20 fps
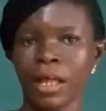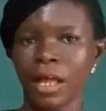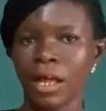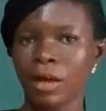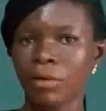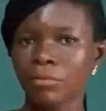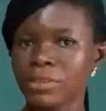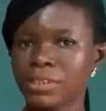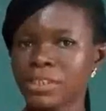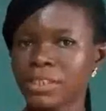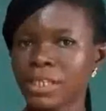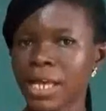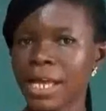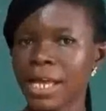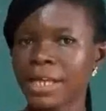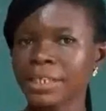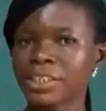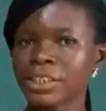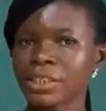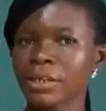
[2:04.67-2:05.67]
And we
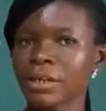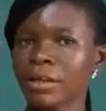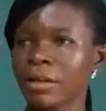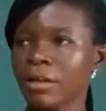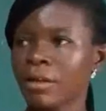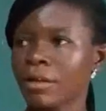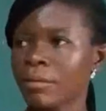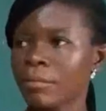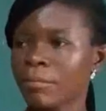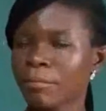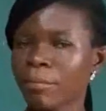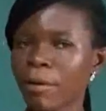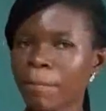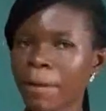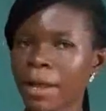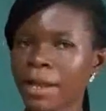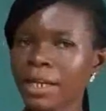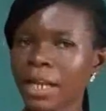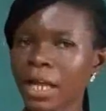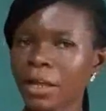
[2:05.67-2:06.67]
said
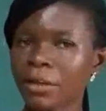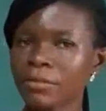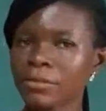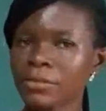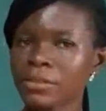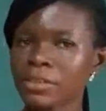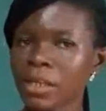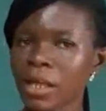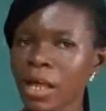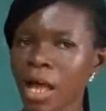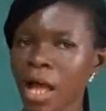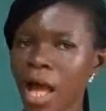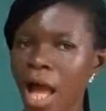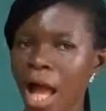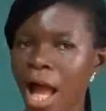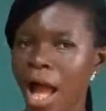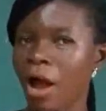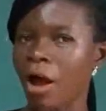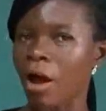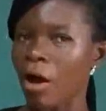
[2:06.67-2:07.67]
proper nouns
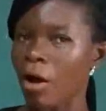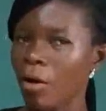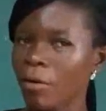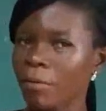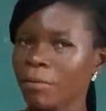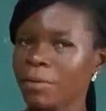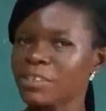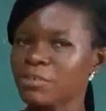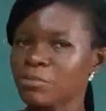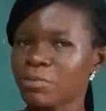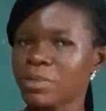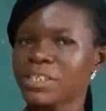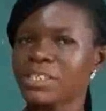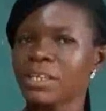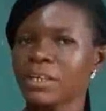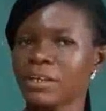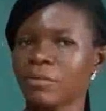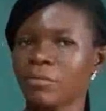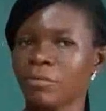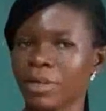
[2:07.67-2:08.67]
are always
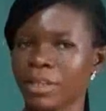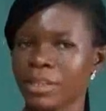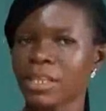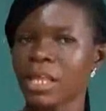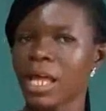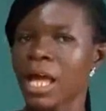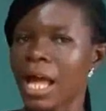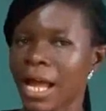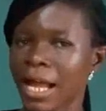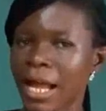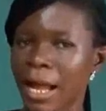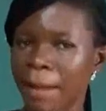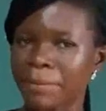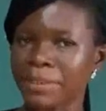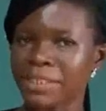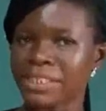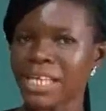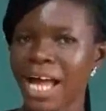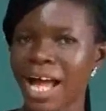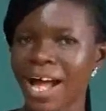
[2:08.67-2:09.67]
written with
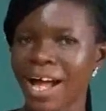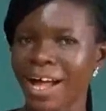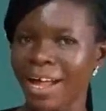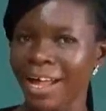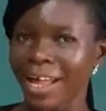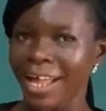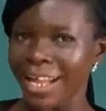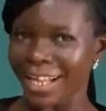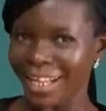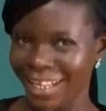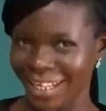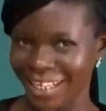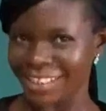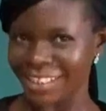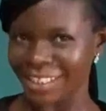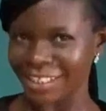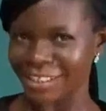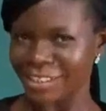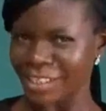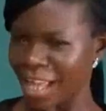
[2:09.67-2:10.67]
capital
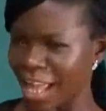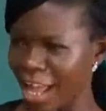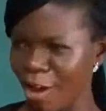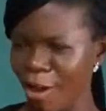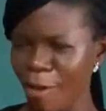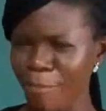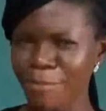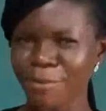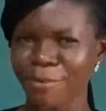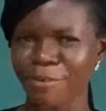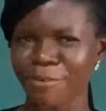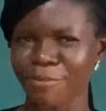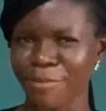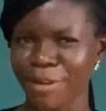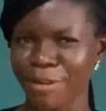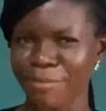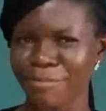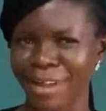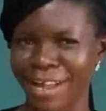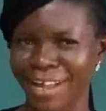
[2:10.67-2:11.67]
letters. I hope you
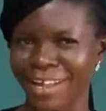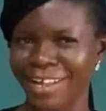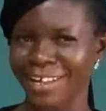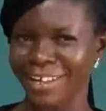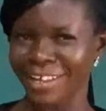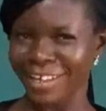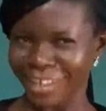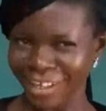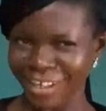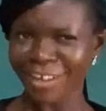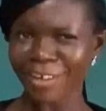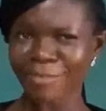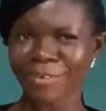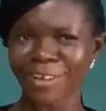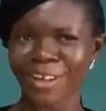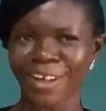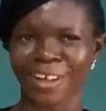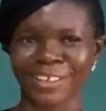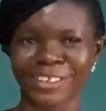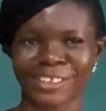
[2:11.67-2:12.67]
remember. Of
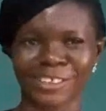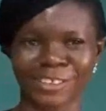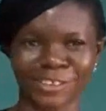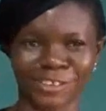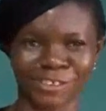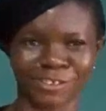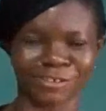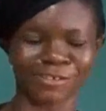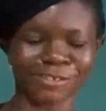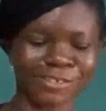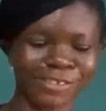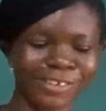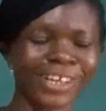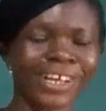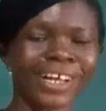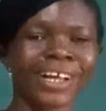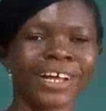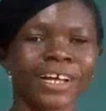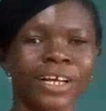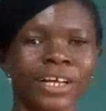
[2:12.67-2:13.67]
course you do.
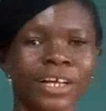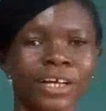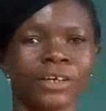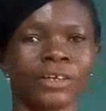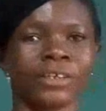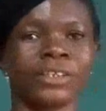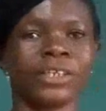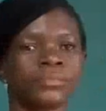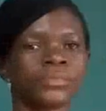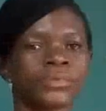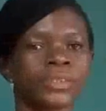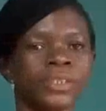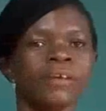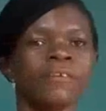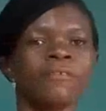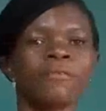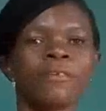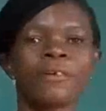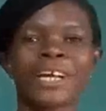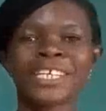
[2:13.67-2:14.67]
Good.
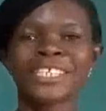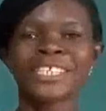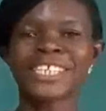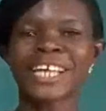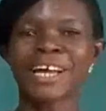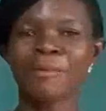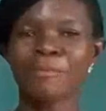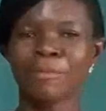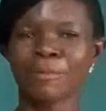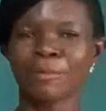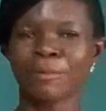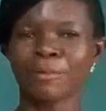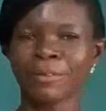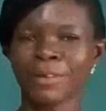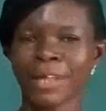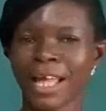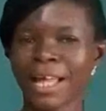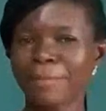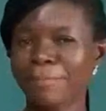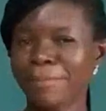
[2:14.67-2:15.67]
For
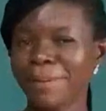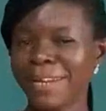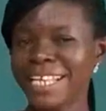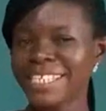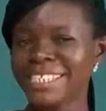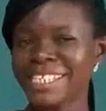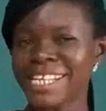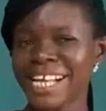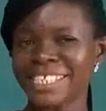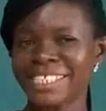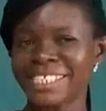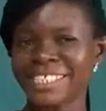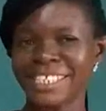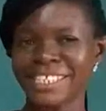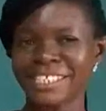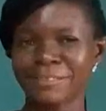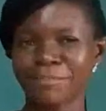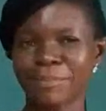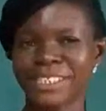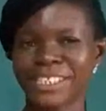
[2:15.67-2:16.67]
example, a place like
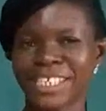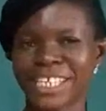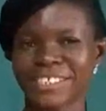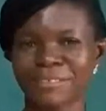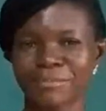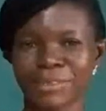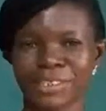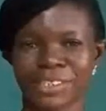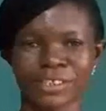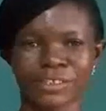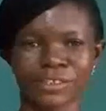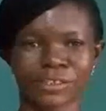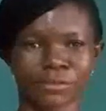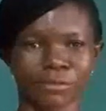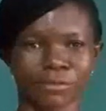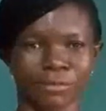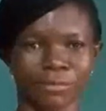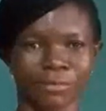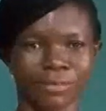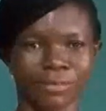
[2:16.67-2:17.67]
St. Peter's Mission
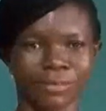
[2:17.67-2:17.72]
School.